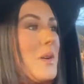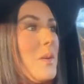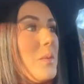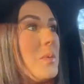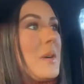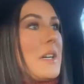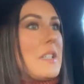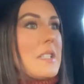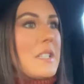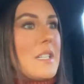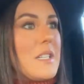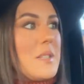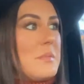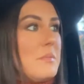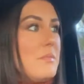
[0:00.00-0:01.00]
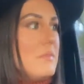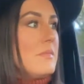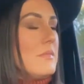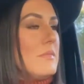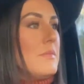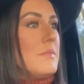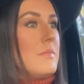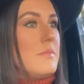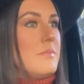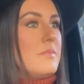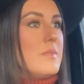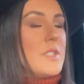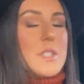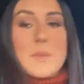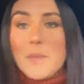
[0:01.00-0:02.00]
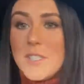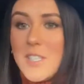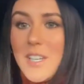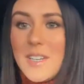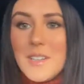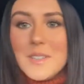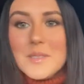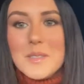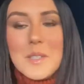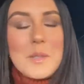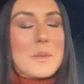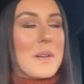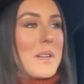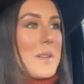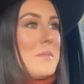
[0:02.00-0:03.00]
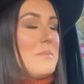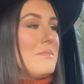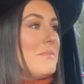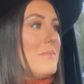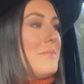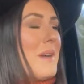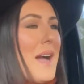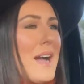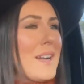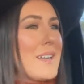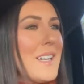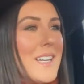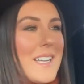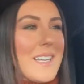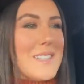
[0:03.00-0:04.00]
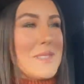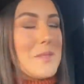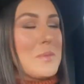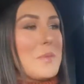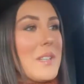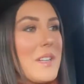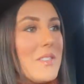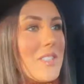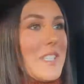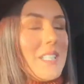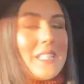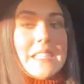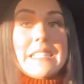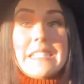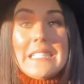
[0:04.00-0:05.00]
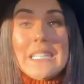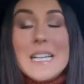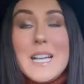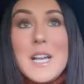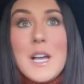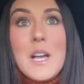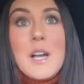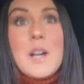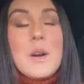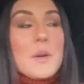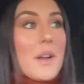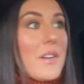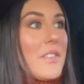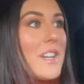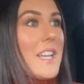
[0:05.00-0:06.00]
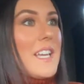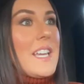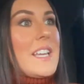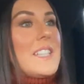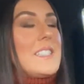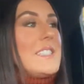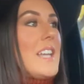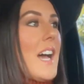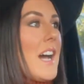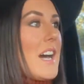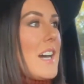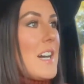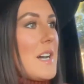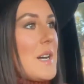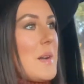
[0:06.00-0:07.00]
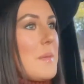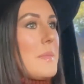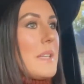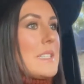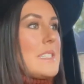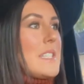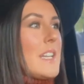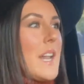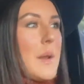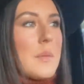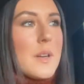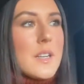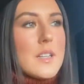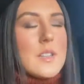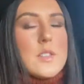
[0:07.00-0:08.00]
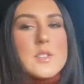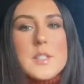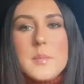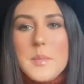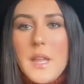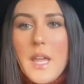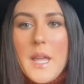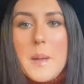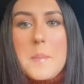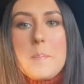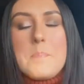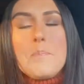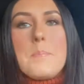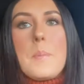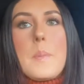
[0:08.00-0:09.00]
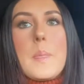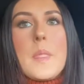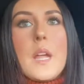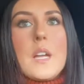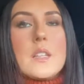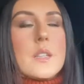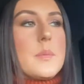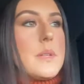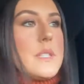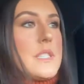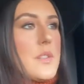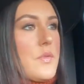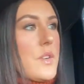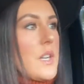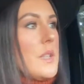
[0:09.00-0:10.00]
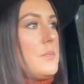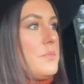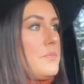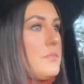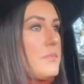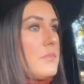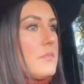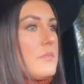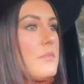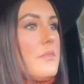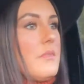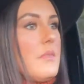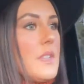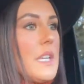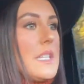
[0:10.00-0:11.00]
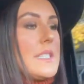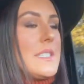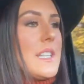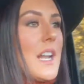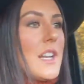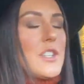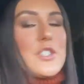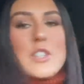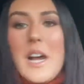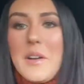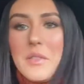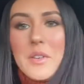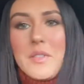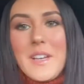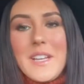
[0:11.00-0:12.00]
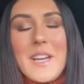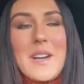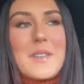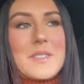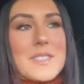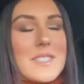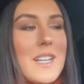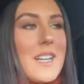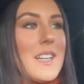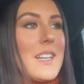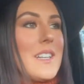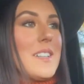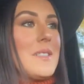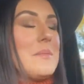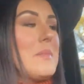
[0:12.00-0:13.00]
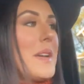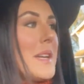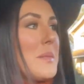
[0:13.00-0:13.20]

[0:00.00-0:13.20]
welcome to my channel. Welcome back, I guess, whatever. Whatever it is, um, today we're gonna do something a little bit different. It's not a travel video, it's not a makeup